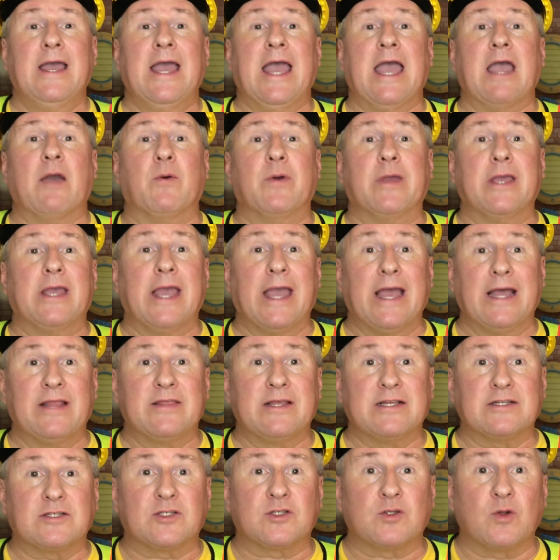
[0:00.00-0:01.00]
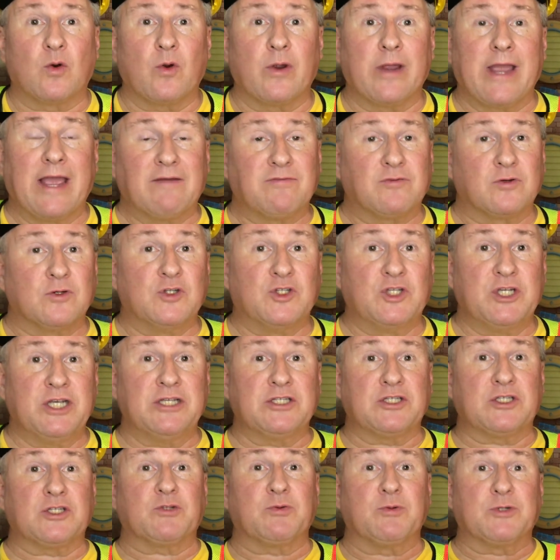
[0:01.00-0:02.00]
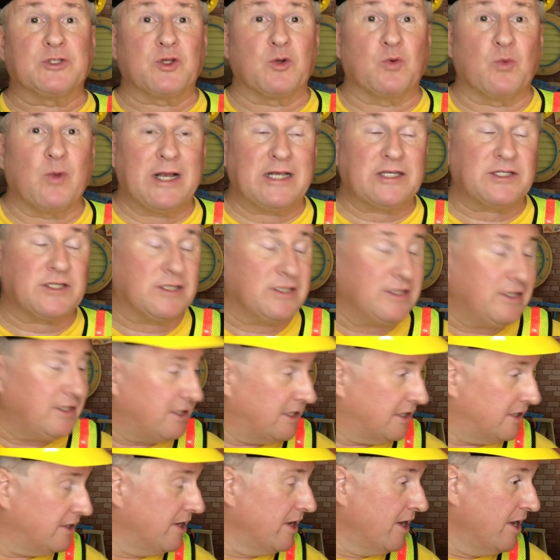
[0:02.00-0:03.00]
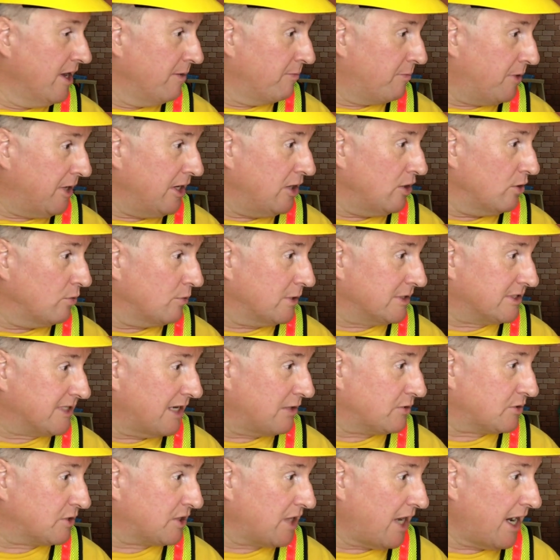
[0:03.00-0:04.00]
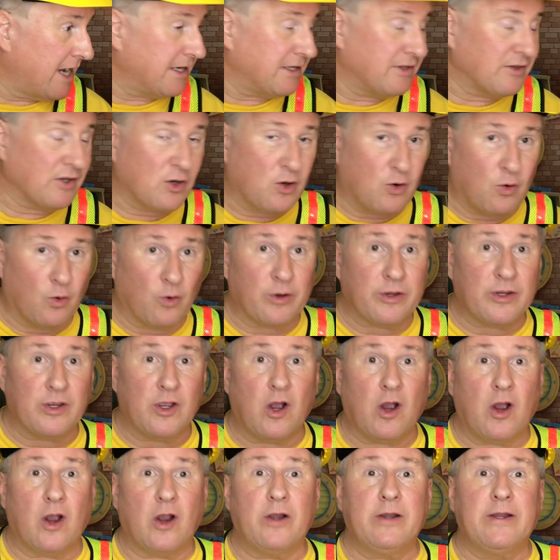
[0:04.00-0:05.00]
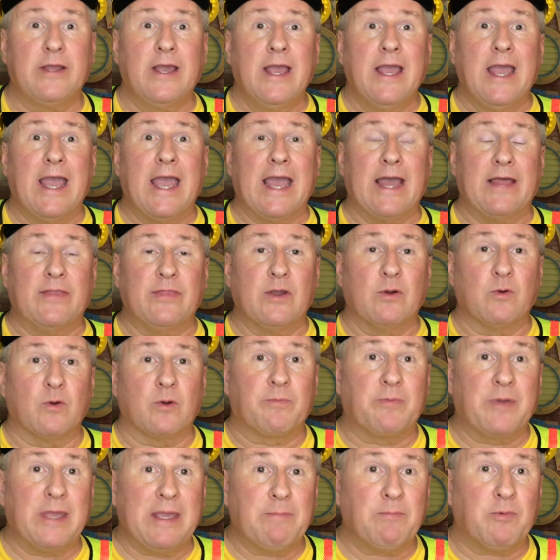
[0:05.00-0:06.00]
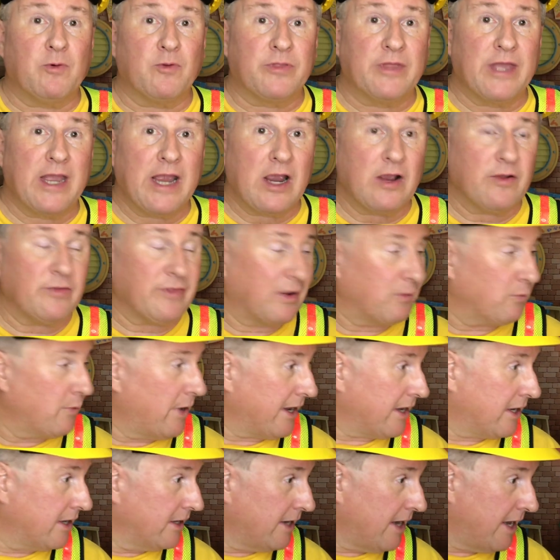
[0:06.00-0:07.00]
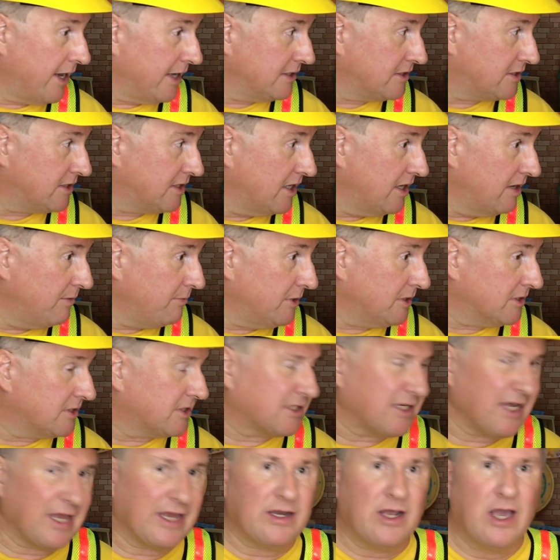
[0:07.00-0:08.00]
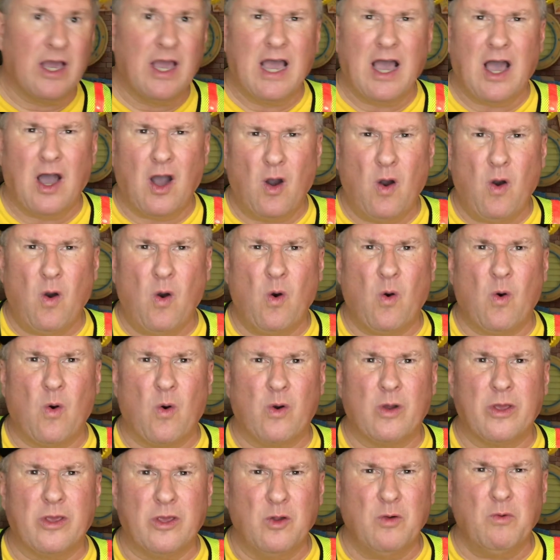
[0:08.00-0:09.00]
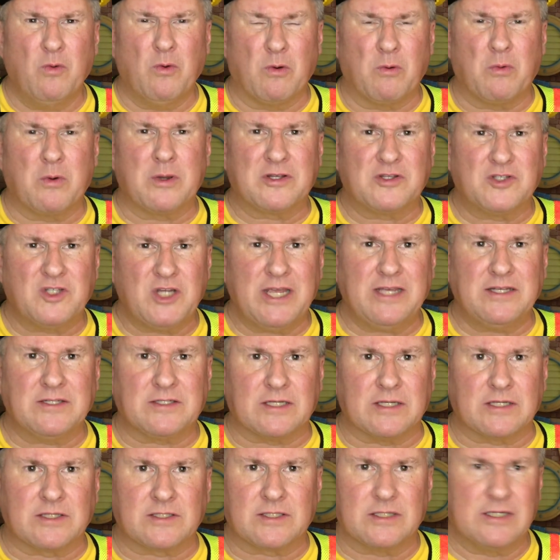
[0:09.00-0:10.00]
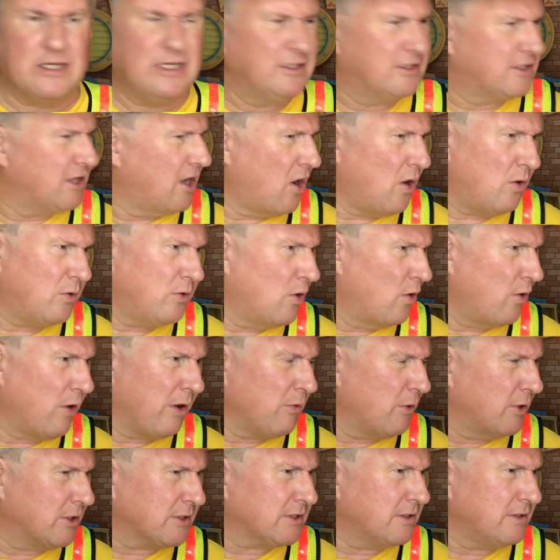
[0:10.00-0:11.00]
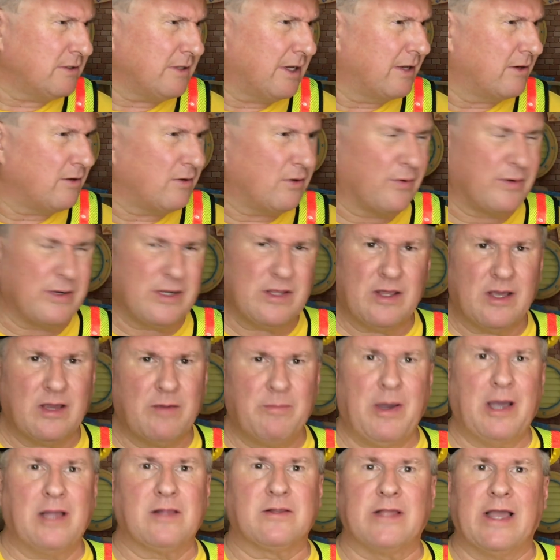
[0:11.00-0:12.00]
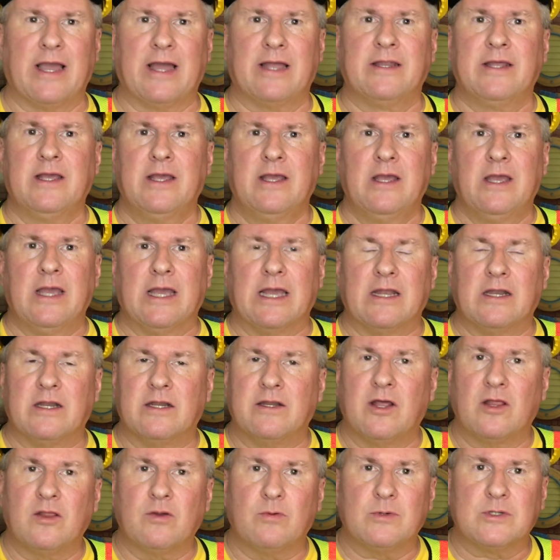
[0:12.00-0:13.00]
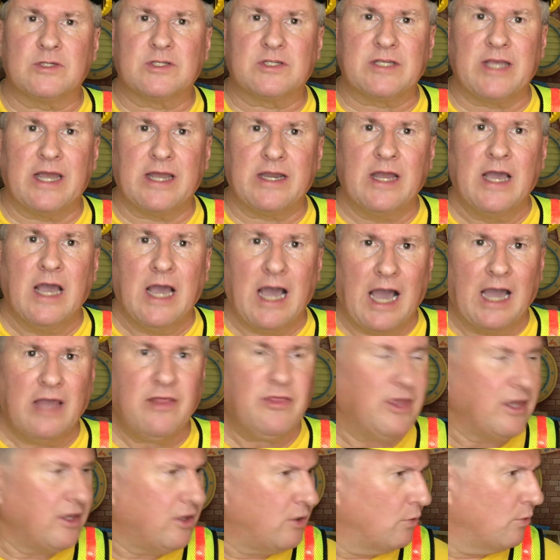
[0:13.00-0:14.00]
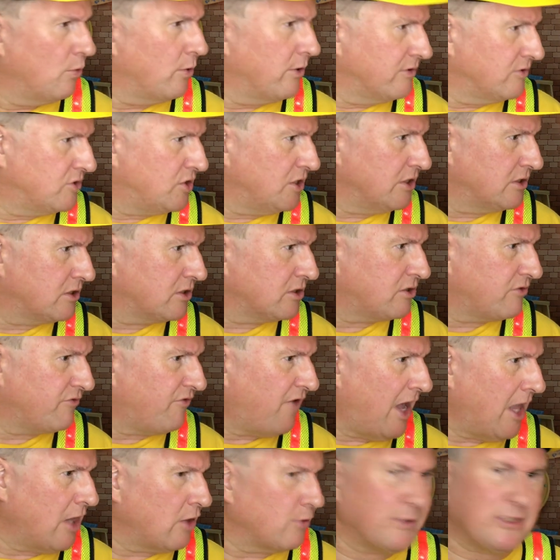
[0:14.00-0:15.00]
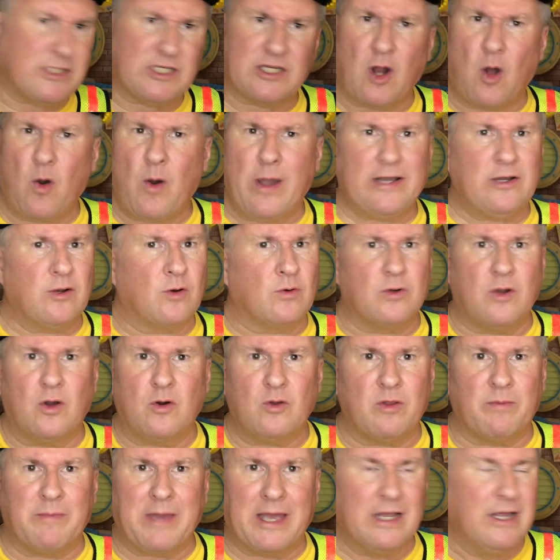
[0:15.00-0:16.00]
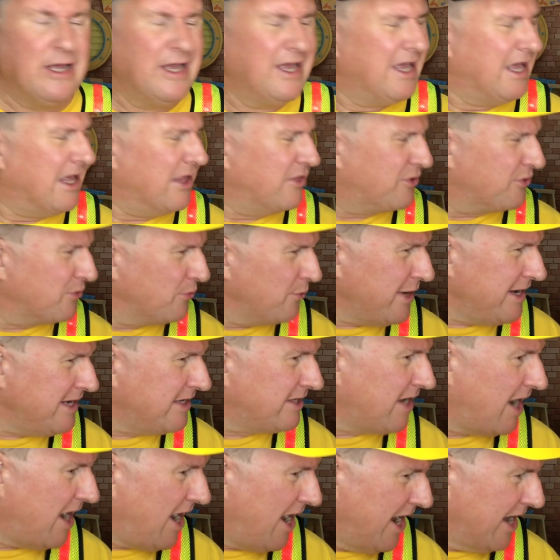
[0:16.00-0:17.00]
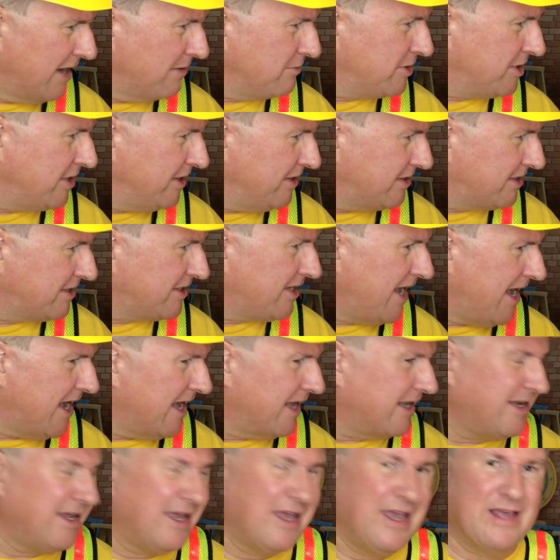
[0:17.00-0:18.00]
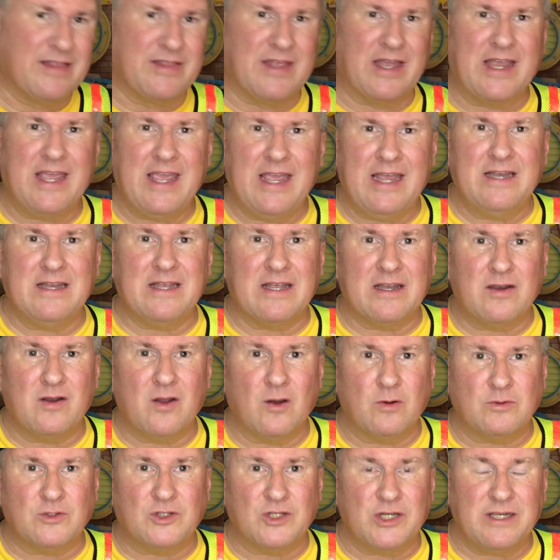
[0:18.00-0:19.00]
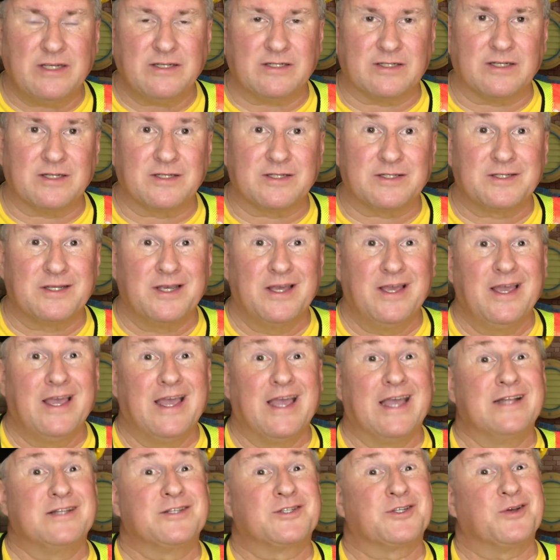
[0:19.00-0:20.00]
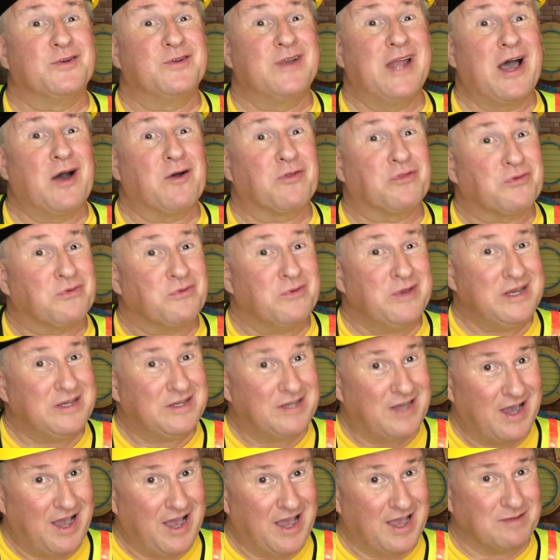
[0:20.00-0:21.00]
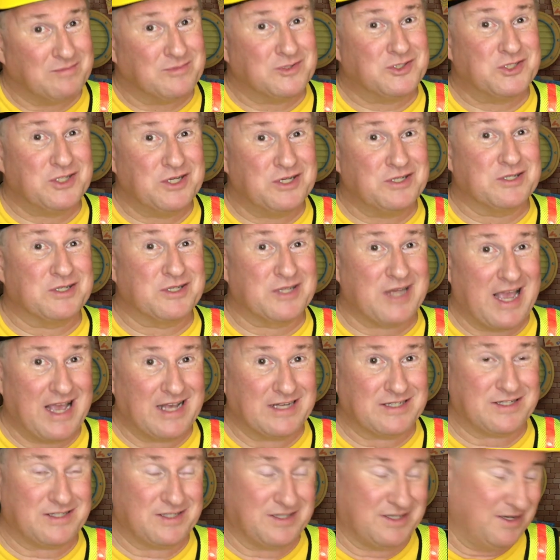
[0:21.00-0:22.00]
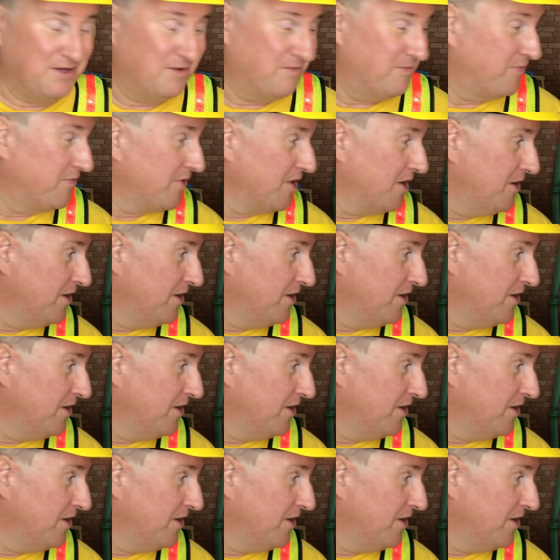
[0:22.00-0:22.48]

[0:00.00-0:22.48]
And we had that story after Jesus was arrested, and Peter was outside in the courtyard, and there were people there that recognized him and said, Oh, you were with Jesus. And he said, Oh, no, I wasn't. I don't know anything about that. And another one said, I think you're one of Jesus' followers. He said, Oh, I don't know the man. And three times he said that he didn't know Jesus. And so now three times Jesus asks him,